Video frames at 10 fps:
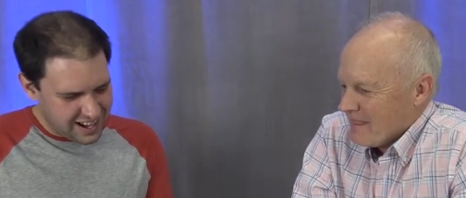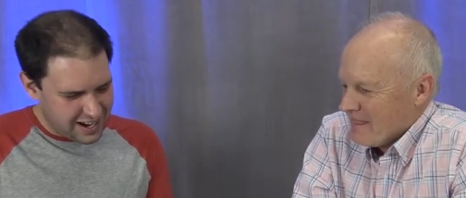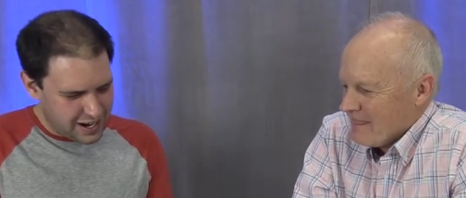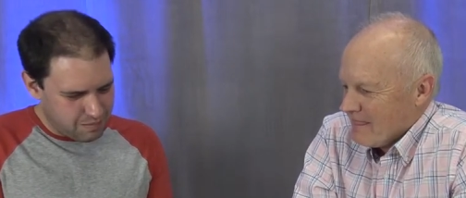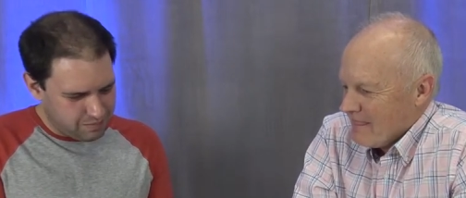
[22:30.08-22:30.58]

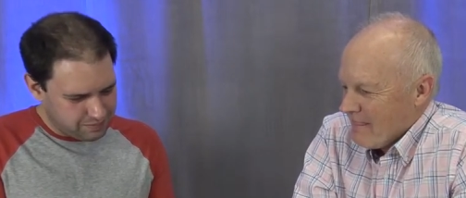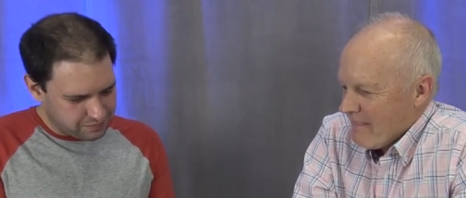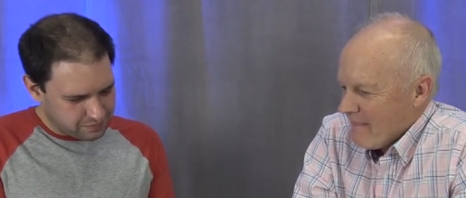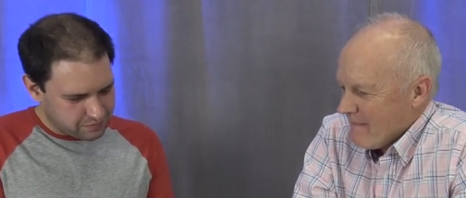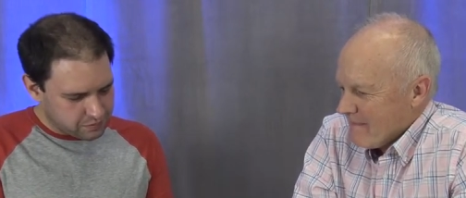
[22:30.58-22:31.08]
Speaker 1: um,
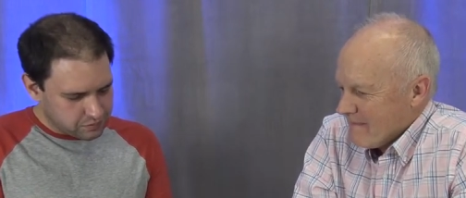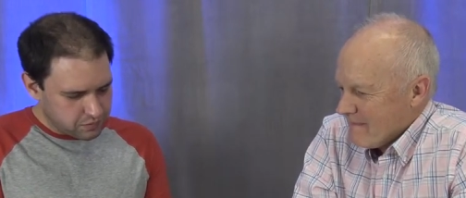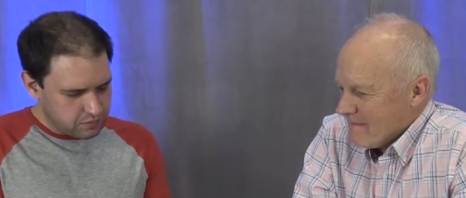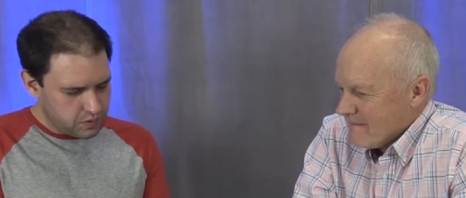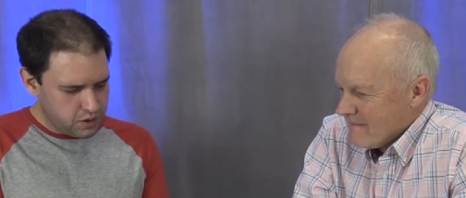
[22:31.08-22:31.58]

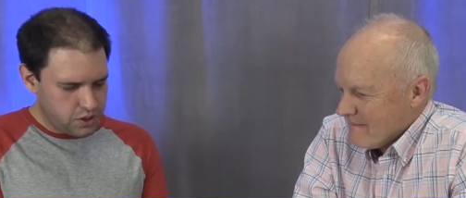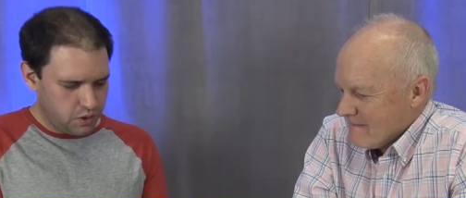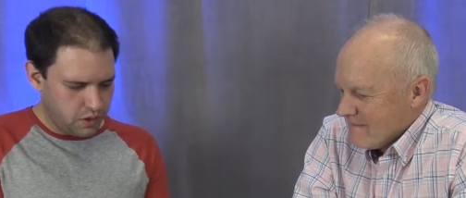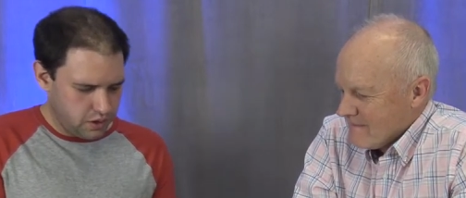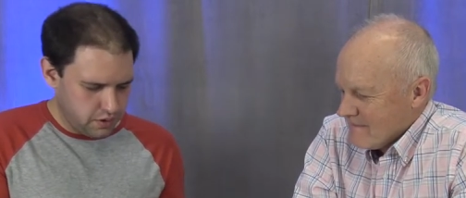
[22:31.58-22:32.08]
so
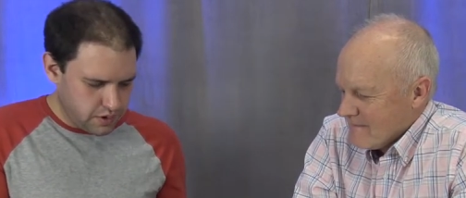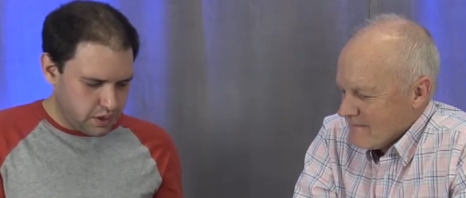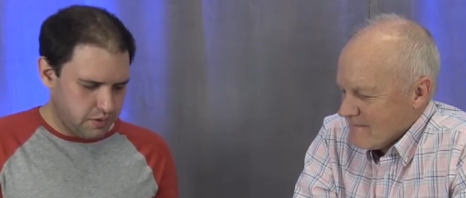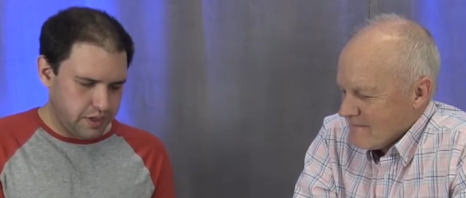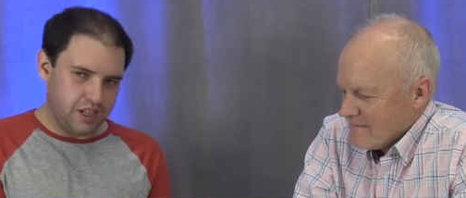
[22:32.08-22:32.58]
another thing
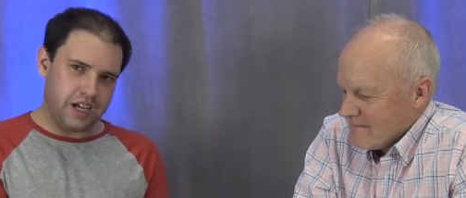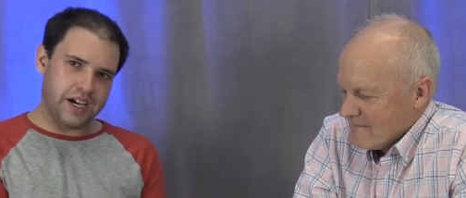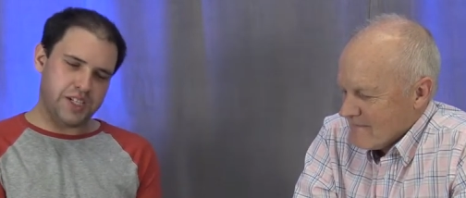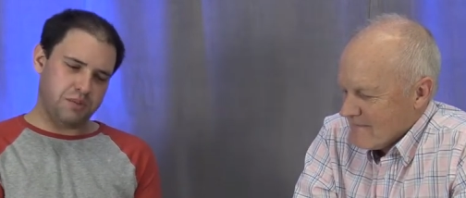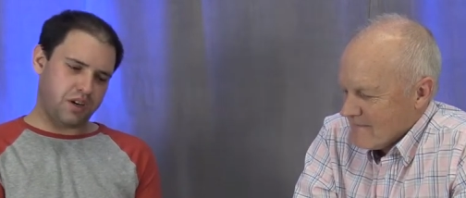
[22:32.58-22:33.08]
to
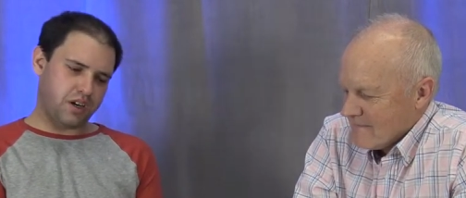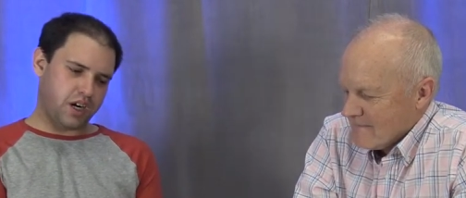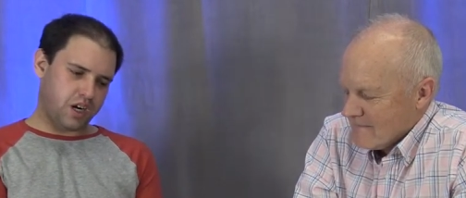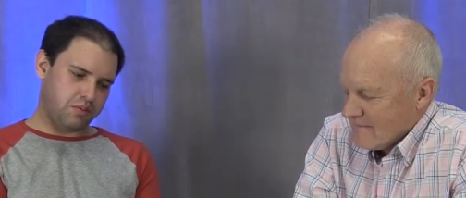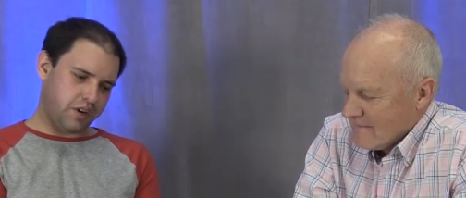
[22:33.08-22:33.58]
realize about a
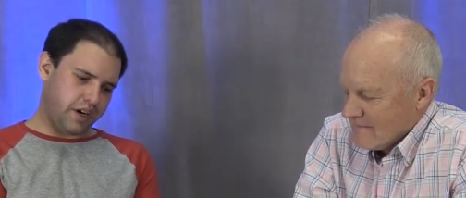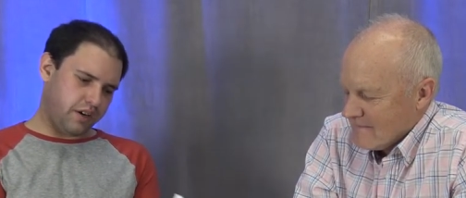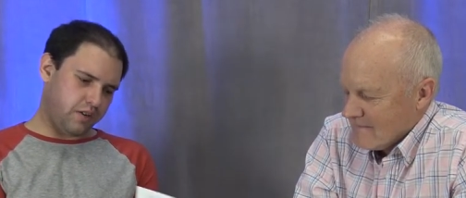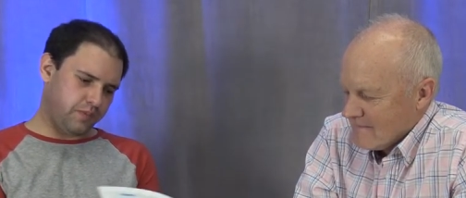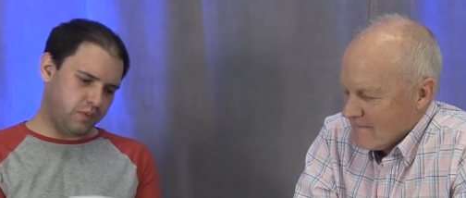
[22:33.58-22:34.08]
carburetor